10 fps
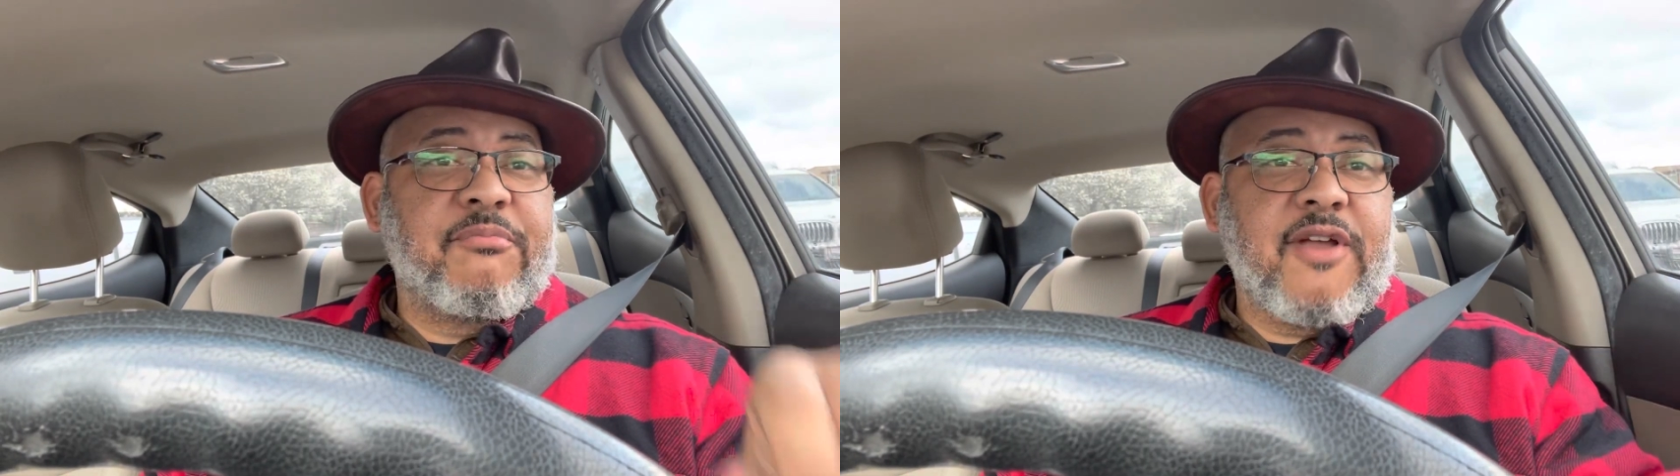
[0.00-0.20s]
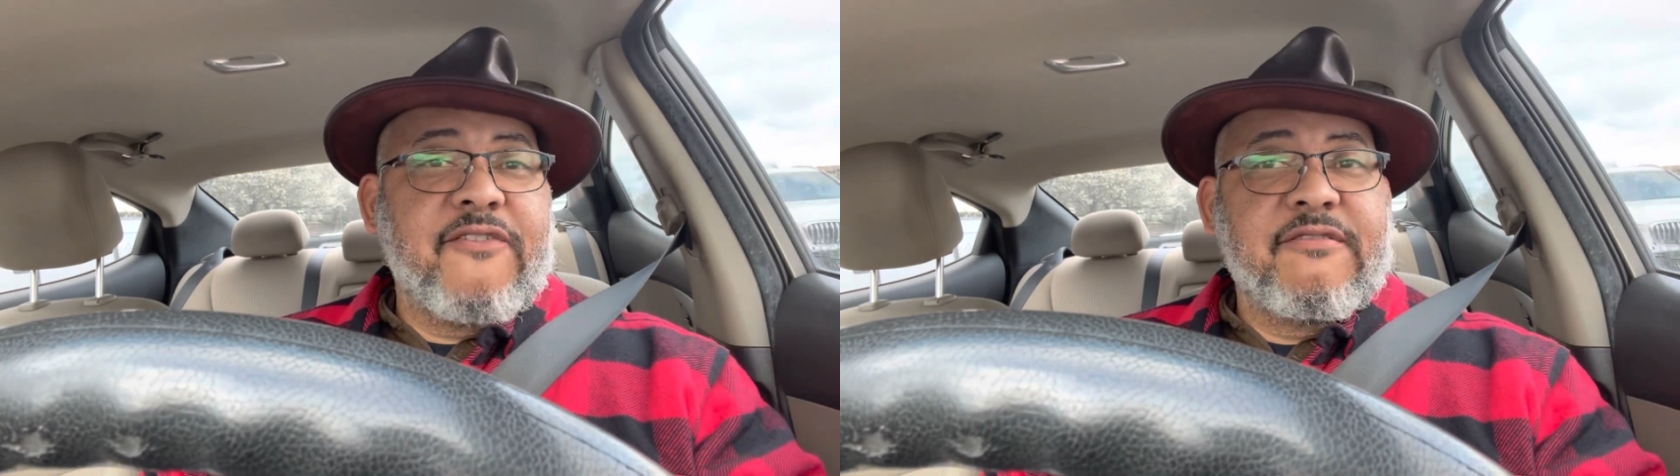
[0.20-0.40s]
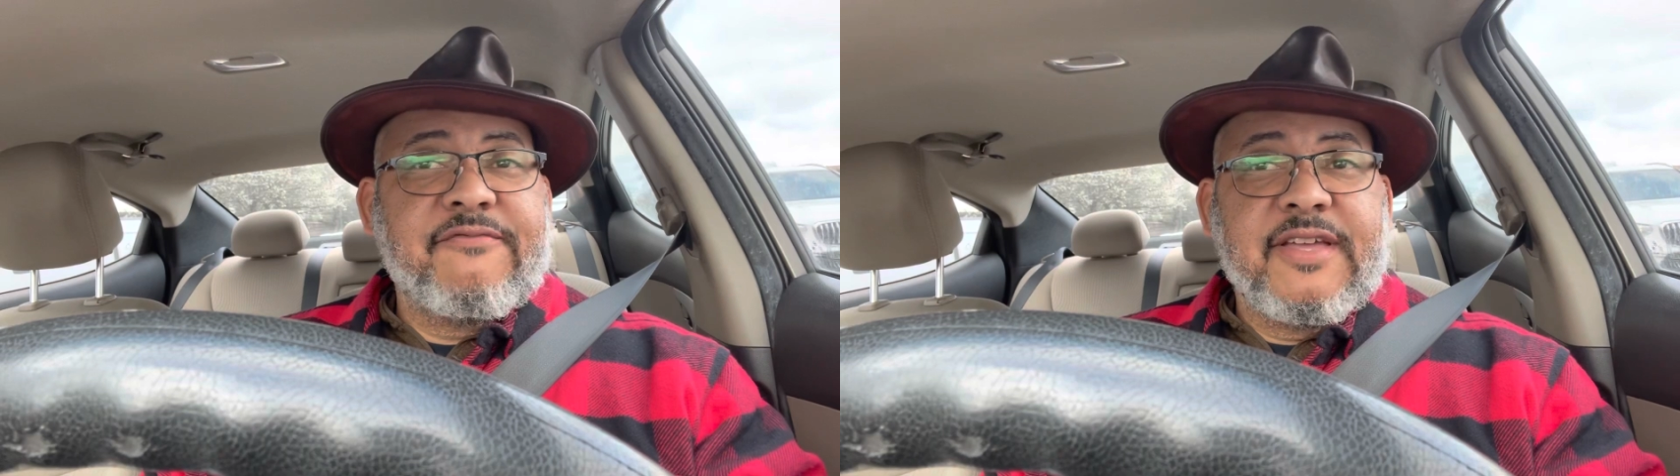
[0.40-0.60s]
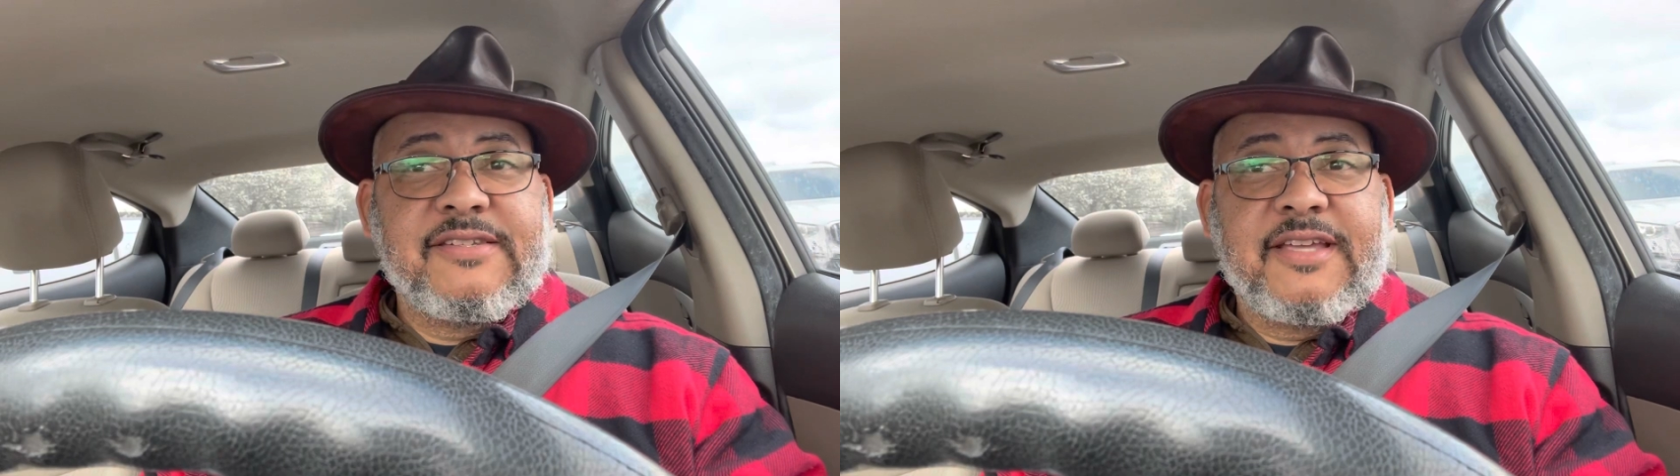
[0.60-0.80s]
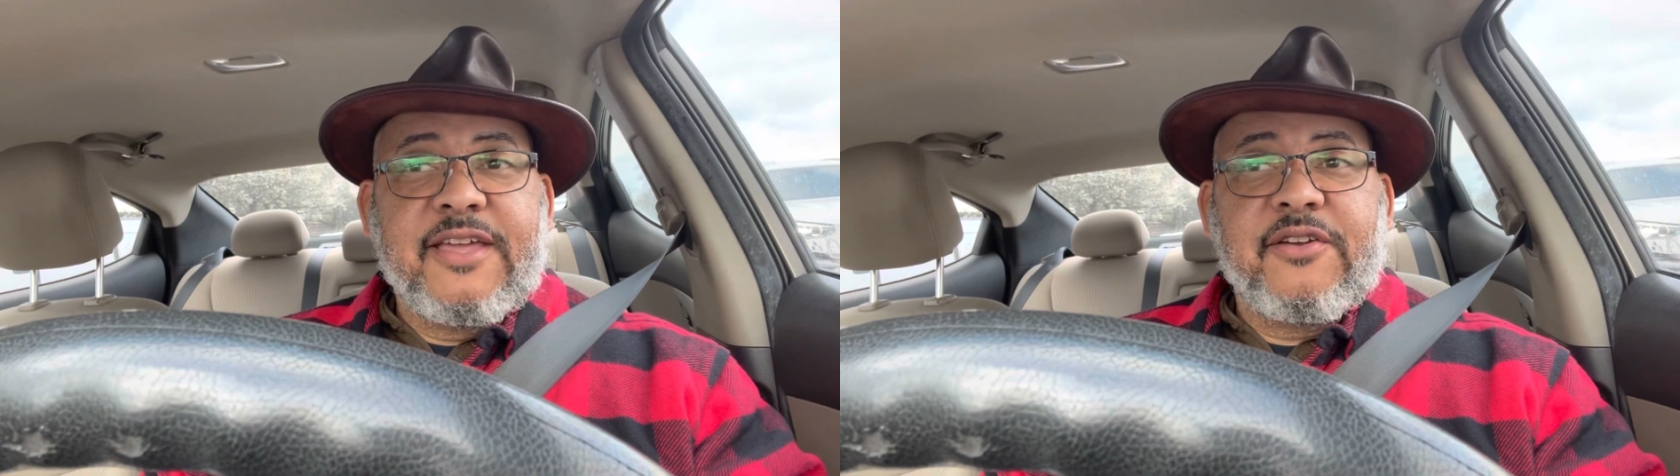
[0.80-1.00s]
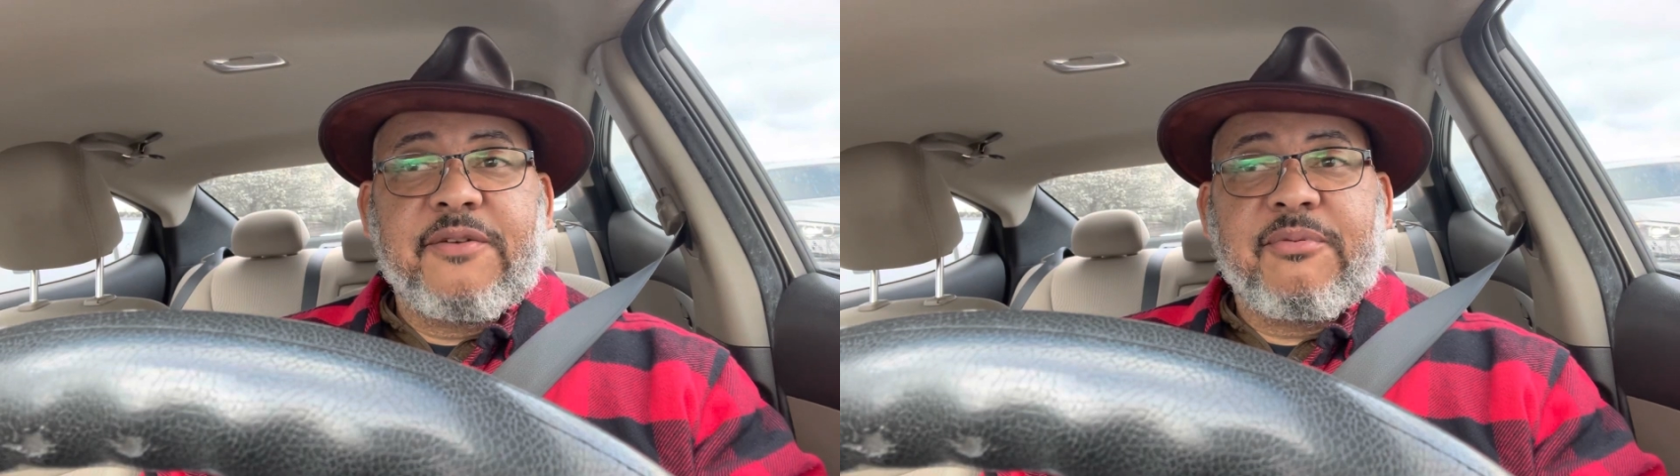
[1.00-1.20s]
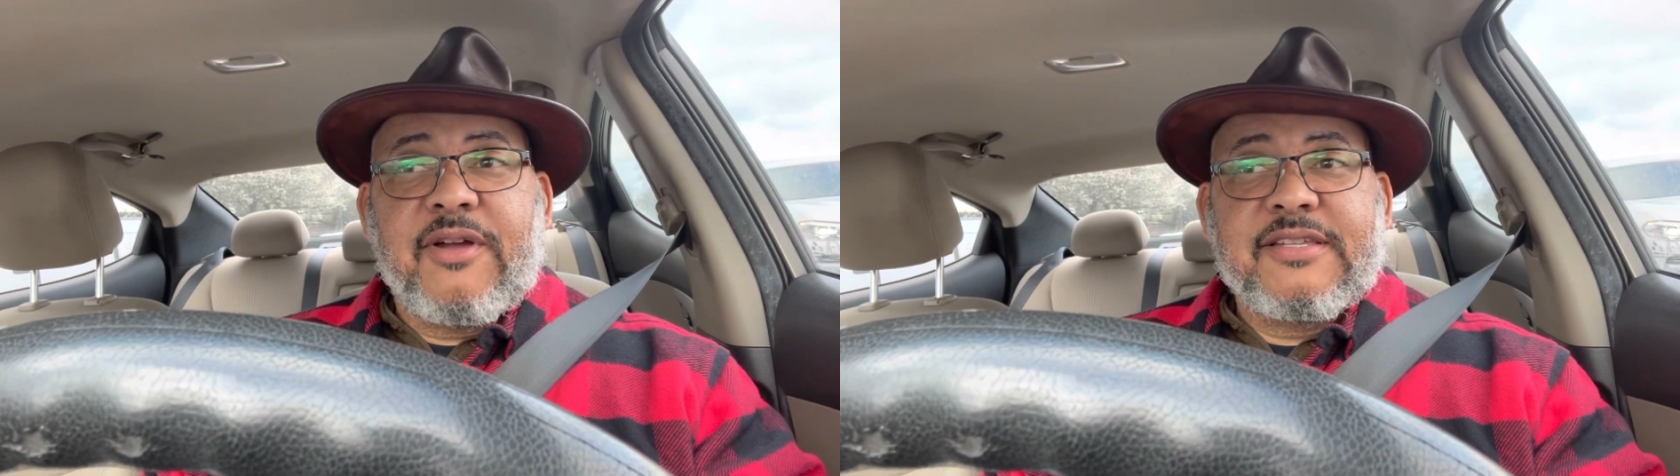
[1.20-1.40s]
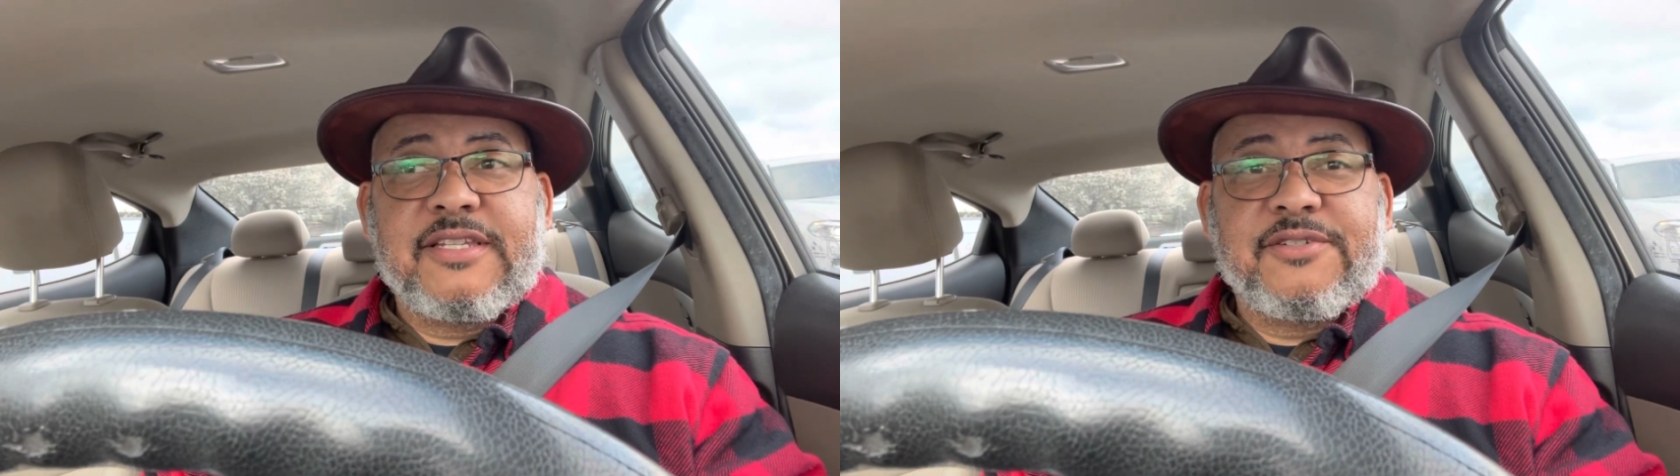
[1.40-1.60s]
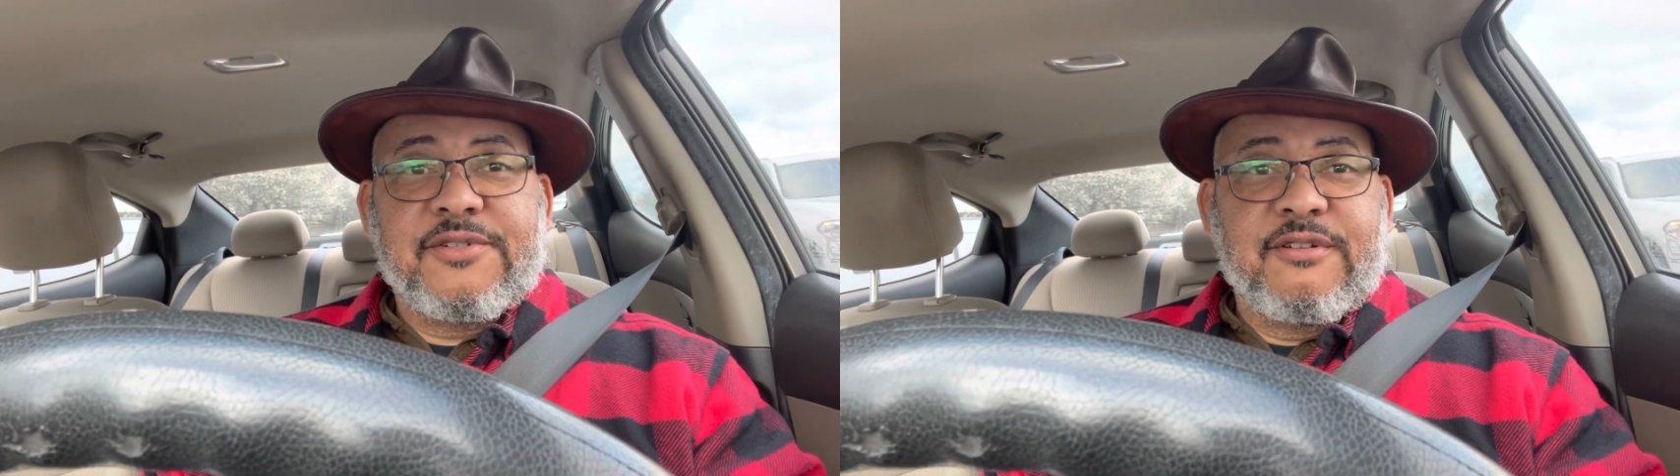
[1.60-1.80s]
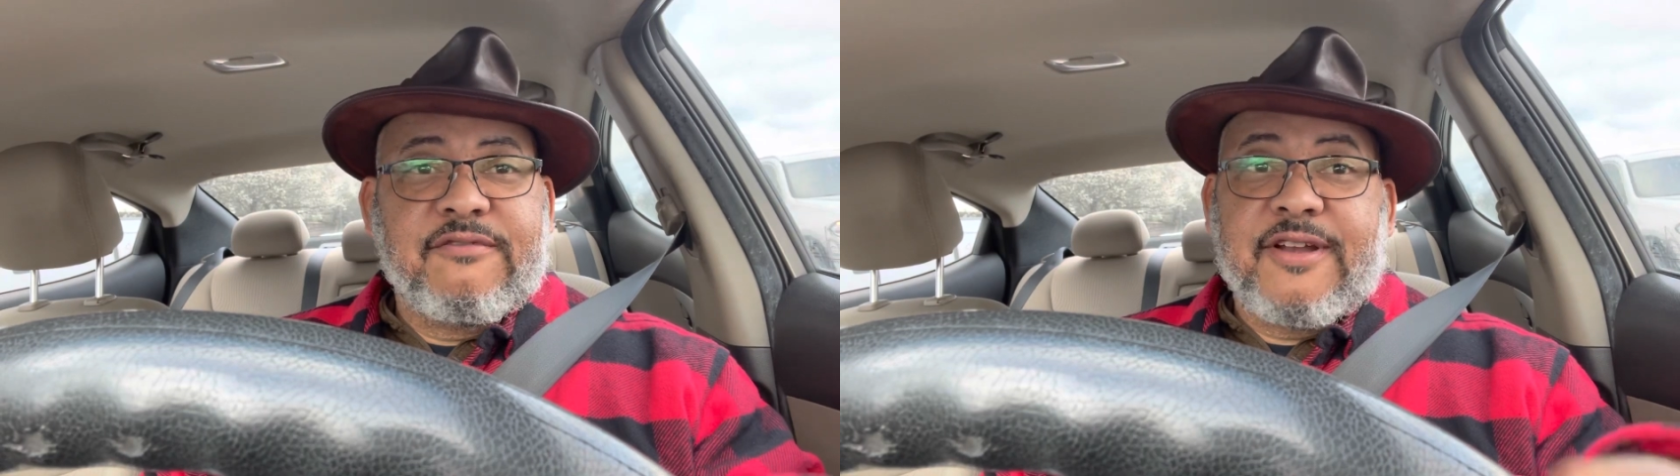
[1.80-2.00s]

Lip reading: private investigator and process server,